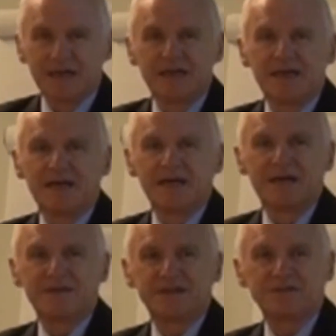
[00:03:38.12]

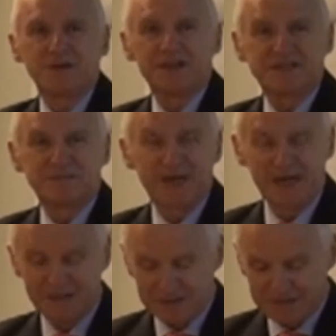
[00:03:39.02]
I think while
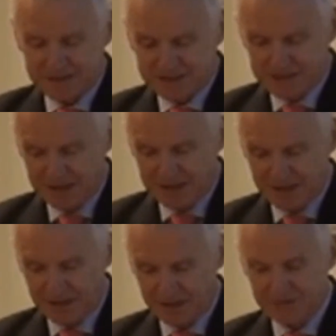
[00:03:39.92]
dependence
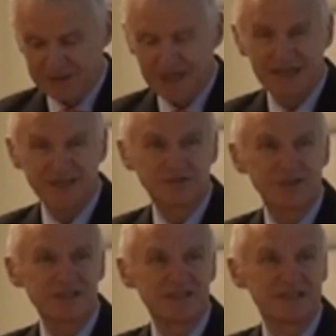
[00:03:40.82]
on
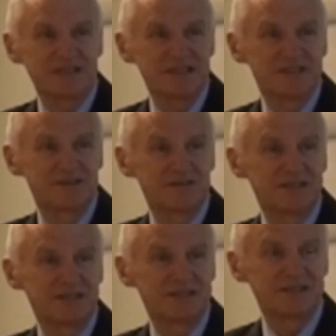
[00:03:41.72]
electricity
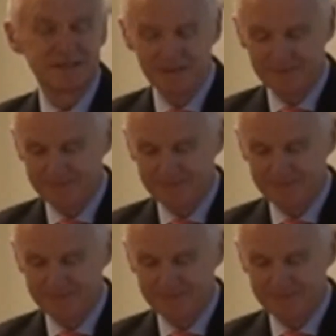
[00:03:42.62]
increases,